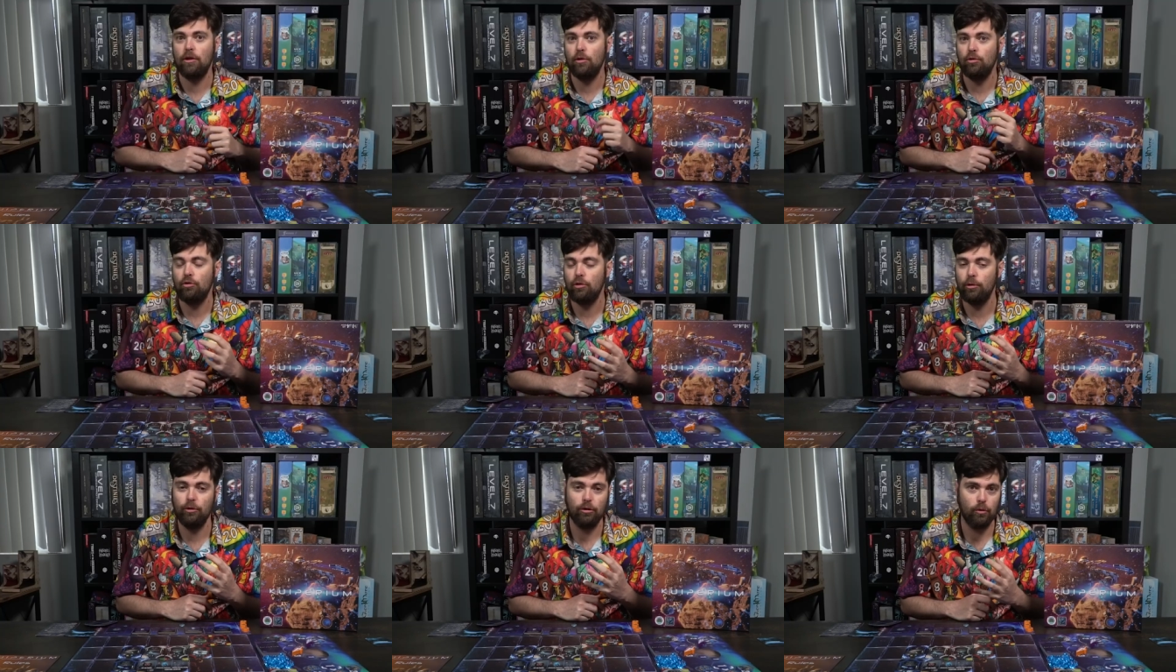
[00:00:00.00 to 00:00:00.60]
that you
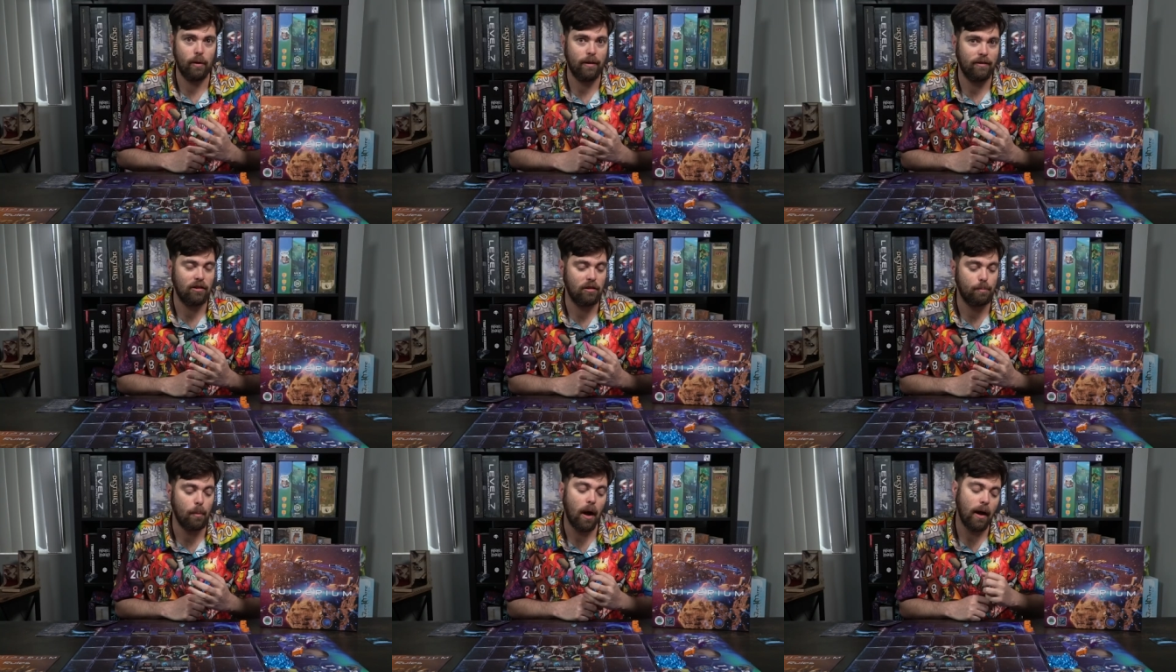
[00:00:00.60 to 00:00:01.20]
choose the right
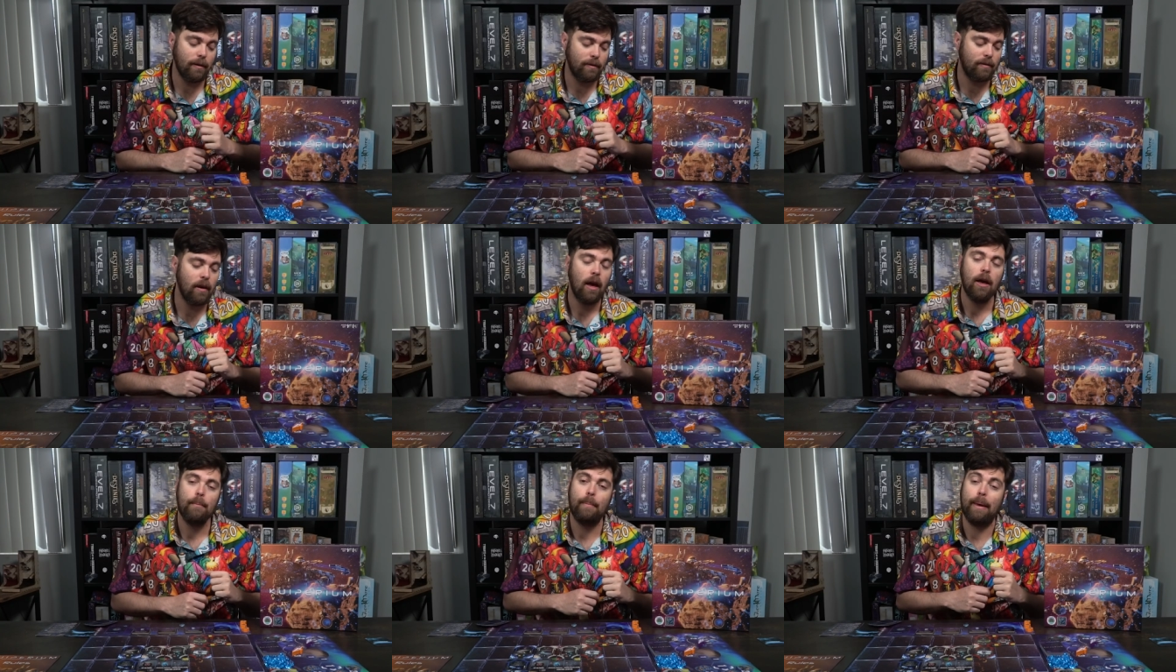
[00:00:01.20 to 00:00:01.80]
spots,
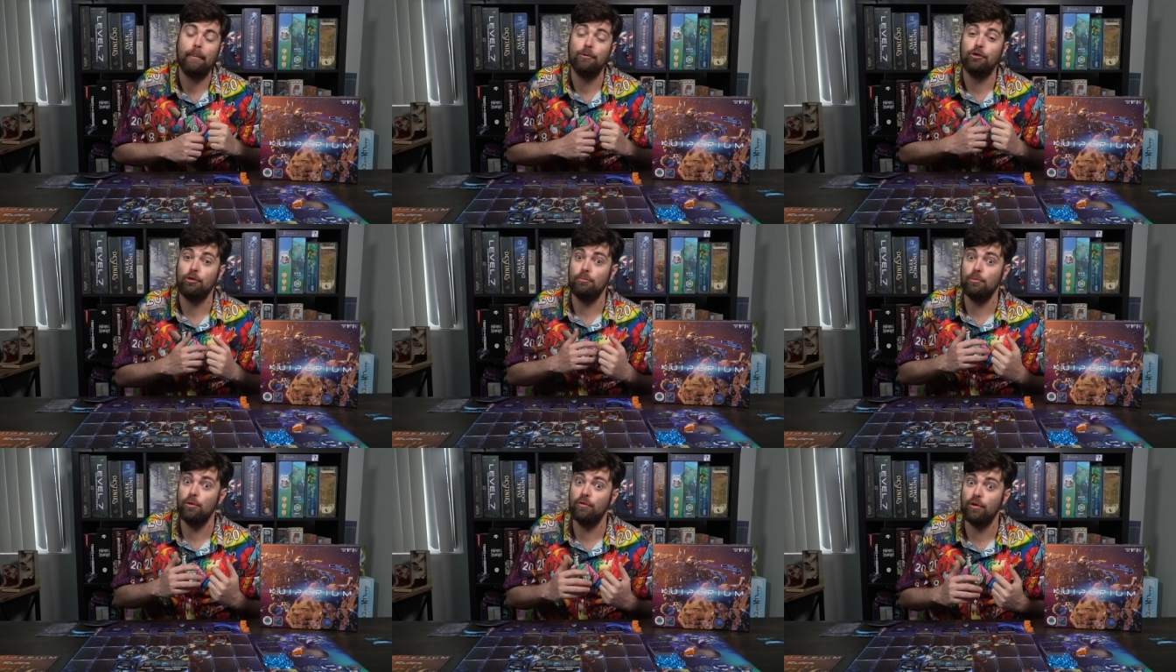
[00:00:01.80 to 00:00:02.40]
be able
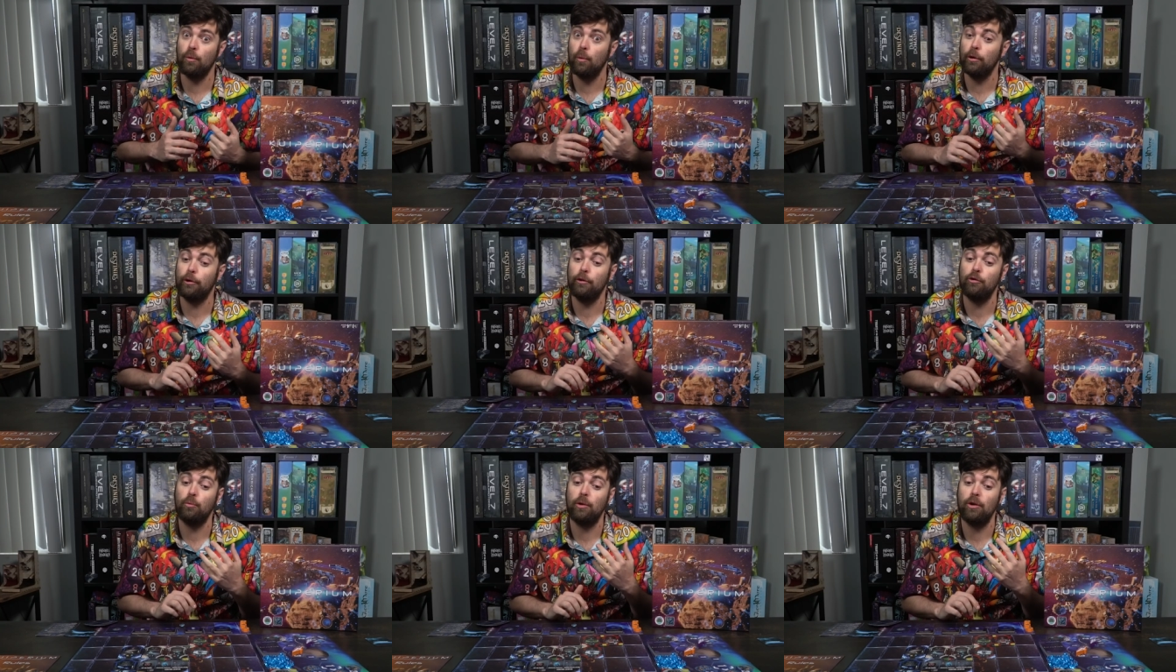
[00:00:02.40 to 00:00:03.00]
to move your
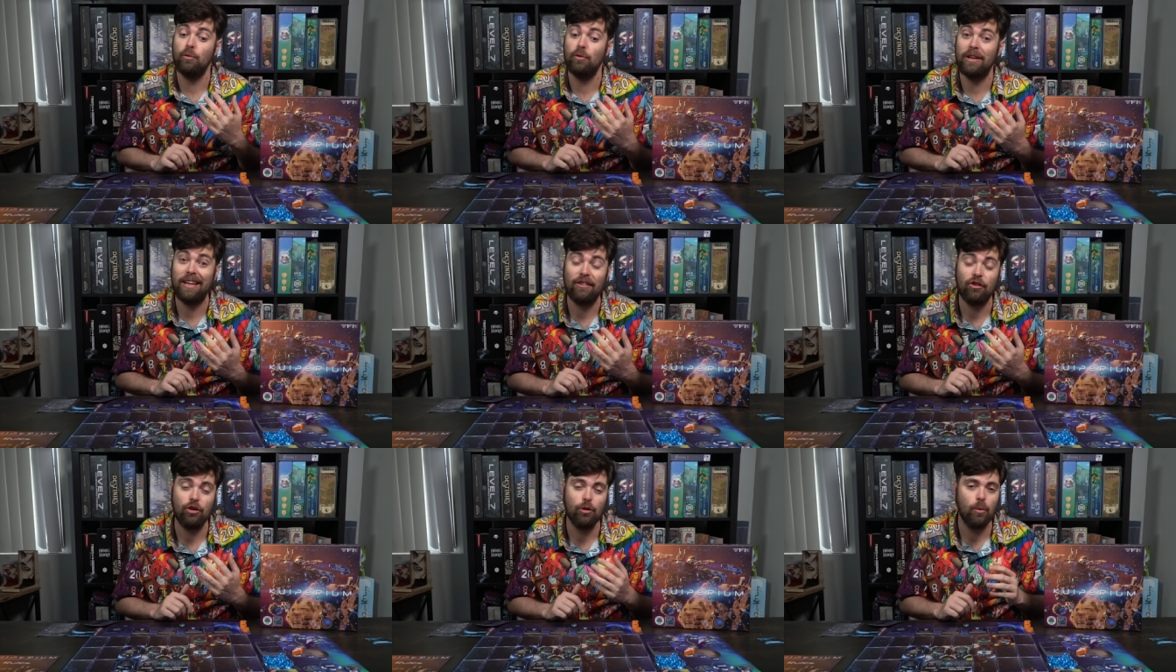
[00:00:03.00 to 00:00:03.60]
workers when you
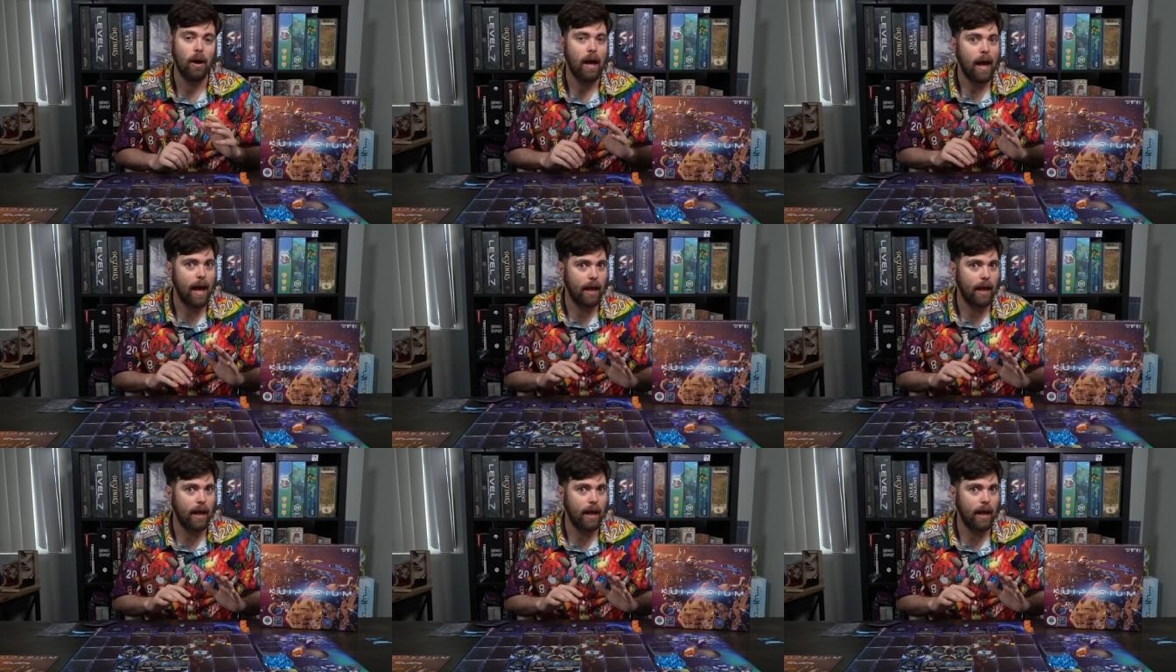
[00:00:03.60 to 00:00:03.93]
need to,